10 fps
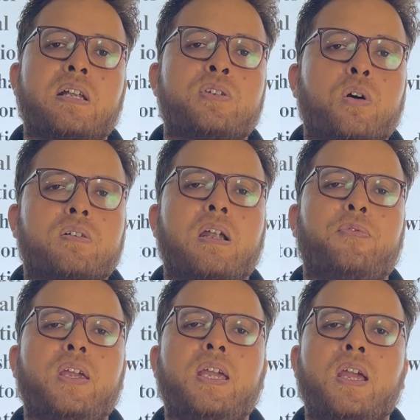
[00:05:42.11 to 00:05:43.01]

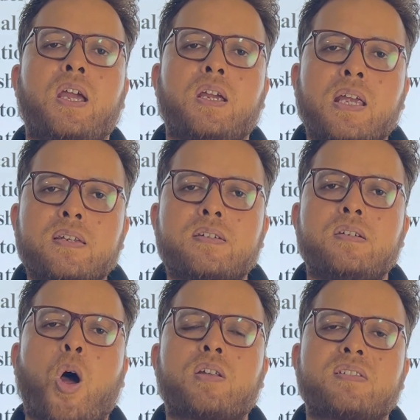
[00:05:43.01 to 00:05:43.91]
geography is
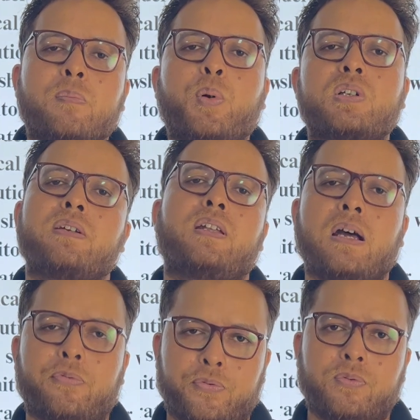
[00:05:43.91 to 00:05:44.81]
not supportive enough.